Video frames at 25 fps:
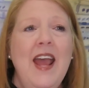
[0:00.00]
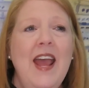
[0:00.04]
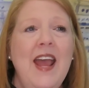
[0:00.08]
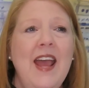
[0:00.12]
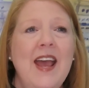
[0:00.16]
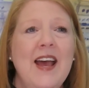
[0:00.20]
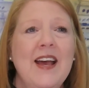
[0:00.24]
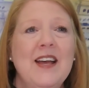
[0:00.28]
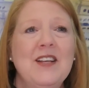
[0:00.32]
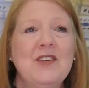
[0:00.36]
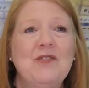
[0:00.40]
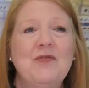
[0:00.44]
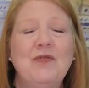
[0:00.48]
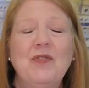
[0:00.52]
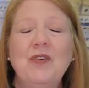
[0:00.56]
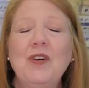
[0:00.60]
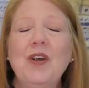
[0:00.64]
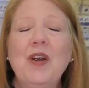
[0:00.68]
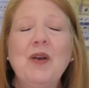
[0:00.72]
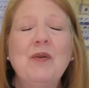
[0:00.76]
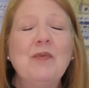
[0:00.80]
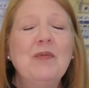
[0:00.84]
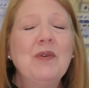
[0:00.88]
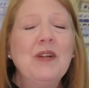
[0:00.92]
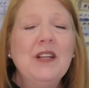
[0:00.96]
And
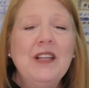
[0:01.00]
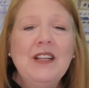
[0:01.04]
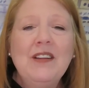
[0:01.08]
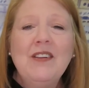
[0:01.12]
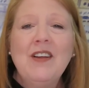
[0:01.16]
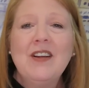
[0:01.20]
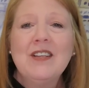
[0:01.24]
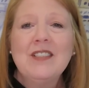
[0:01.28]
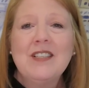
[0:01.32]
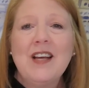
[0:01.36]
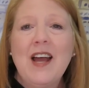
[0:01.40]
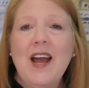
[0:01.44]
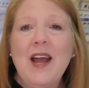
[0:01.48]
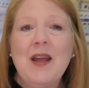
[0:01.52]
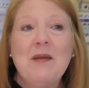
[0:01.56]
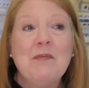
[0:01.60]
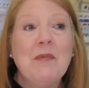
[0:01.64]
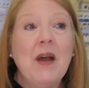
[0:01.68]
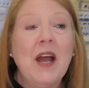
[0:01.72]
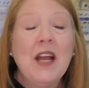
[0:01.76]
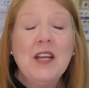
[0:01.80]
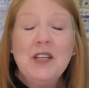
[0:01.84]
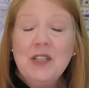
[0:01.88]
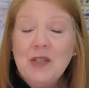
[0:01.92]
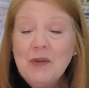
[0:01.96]
for a really long
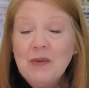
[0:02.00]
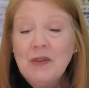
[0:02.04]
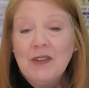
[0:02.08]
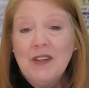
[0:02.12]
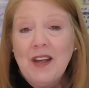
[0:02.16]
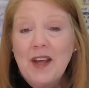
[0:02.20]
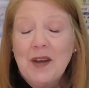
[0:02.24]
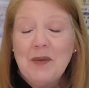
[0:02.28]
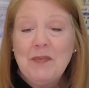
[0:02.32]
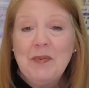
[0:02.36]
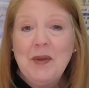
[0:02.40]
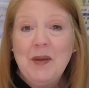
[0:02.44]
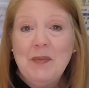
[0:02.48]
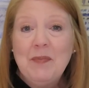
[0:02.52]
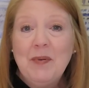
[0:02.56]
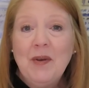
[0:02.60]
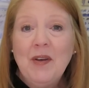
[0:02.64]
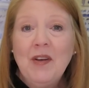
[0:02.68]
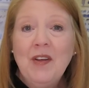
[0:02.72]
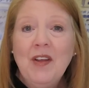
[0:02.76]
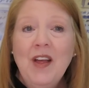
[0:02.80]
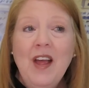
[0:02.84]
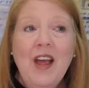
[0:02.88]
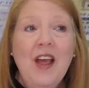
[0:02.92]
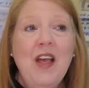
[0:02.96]
time, I knew a lot of
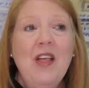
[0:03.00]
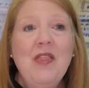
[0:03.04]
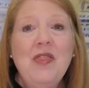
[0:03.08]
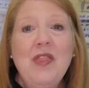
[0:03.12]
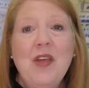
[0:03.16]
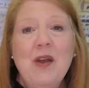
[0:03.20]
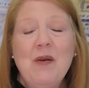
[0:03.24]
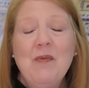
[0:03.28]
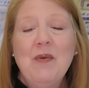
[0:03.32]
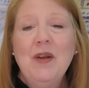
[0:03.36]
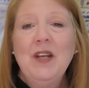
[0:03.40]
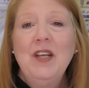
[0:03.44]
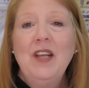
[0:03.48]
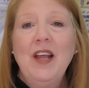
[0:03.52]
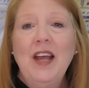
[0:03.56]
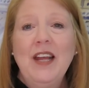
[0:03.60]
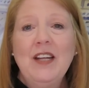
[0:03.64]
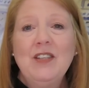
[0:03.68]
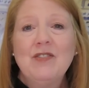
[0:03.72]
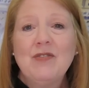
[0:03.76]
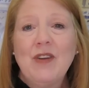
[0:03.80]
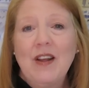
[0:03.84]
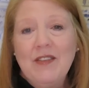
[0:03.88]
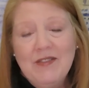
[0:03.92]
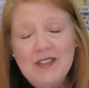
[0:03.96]
people that would
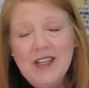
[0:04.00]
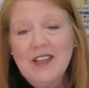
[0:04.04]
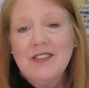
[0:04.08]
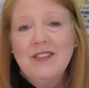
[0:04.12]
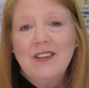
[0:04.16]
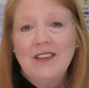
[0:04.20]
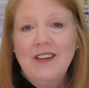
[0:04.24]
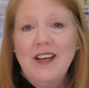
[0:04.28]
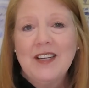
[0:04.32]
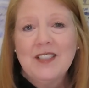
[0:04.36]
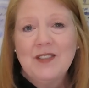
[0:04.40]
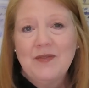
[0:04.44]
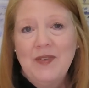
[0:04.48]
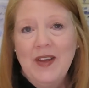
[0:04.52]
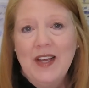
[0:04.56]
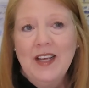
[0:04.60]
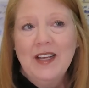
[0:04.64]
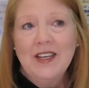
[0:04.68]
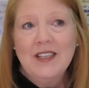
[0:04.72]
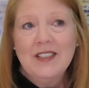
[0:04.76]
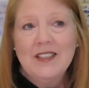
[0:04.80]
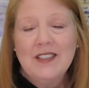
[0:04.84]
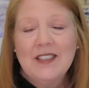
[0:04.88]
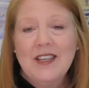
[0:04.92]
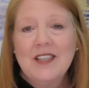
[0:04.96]
like drive down to Las
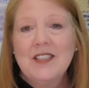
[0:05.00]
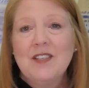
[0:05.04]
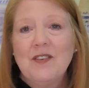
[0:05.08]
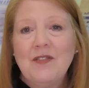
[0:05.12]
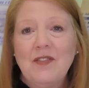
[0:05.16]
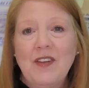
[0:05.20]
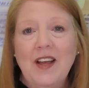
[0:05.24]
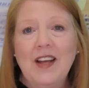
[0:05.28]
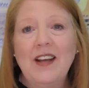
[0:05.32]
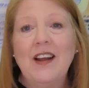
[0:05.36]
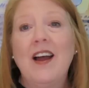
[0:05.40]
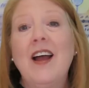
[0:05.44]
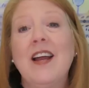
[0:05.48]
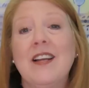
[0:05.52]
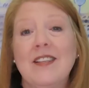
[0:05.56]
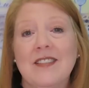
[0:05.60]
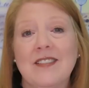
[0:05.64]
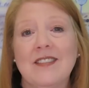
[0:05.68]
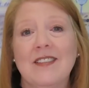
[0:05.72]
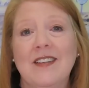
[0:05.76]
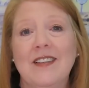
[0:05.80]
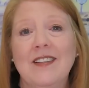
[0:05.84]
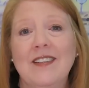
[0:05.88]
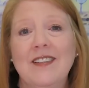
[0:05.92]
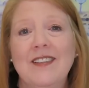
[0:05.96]
Vegas to fly to
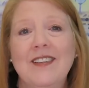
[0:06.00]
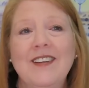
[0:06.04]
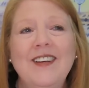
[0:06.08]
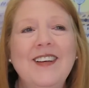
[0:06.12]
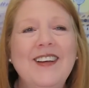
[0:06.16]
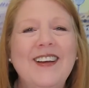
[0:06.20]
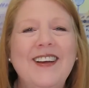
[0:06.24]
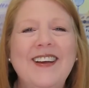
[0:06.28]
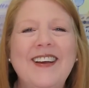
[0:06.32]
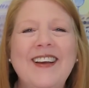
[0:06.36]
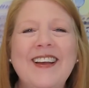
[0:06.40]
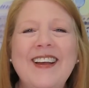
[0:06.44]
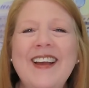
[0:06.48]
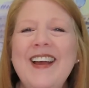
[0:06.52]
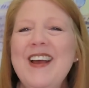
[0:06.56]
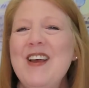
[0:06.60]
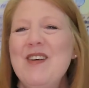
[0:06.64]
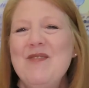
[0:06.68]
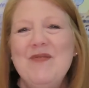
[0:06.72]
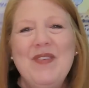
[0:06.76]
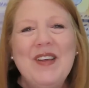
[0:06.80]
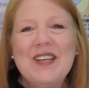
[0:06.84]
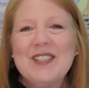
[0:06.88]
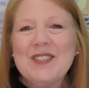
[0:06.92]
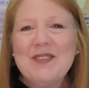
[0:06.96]
Iceland
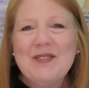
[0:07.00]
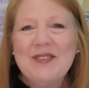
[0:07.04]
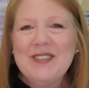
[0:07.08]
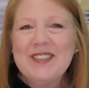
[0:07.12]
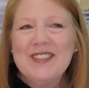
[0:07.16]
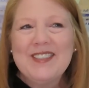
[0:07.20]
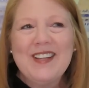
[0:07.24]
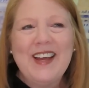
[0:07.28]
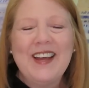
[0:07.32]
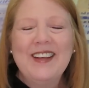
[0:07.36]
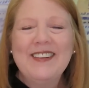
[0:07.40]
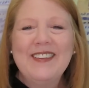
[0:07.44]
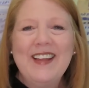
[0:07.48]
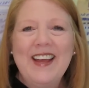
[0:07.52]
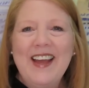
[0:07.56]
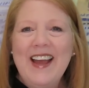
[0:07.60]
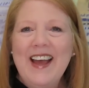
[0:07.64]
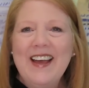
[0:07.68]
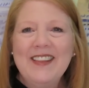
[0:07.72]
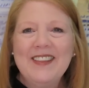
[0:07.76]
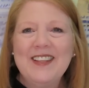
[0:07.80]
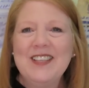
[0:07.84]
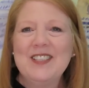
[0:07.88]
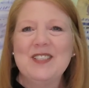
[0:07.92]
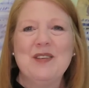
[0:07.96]
because it was like they
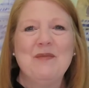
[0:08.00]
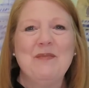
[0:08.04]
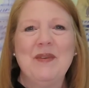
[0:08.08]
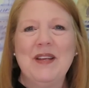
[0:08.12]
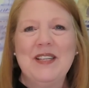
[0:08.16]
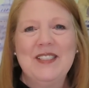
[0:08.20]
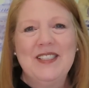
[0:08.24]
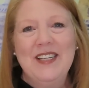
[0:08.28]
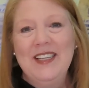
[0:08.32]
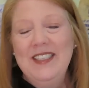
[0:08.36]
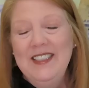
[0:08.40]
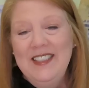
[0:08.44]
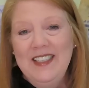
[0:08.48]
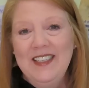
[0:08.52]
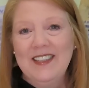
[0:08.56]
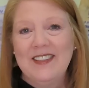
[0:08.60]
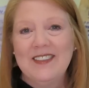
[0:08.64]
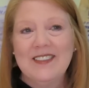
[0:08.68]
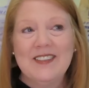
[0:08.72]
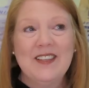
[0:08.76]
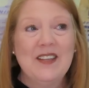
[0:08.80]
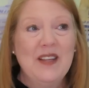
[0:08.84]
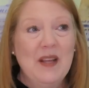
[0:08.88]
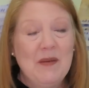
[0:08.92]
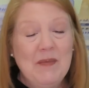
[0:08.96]
had these amazing
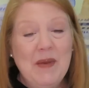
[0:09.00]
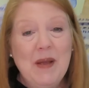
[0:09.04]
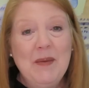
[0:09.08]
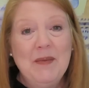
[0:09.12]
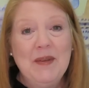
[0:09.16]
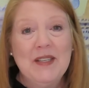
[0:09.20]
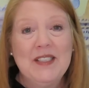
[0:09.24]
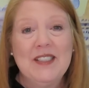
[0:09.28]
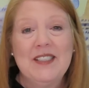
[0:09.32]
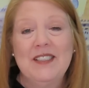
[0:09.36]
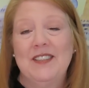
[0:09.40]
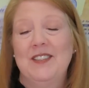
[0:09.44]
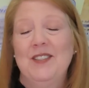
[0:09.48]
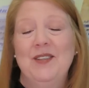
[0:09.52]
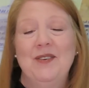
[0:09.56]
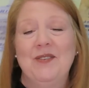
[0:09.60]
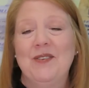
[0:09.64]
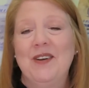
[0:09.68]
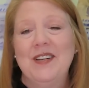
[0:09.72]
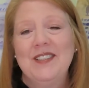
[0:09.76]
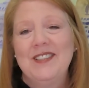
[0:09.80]
deals, and they maybe still do.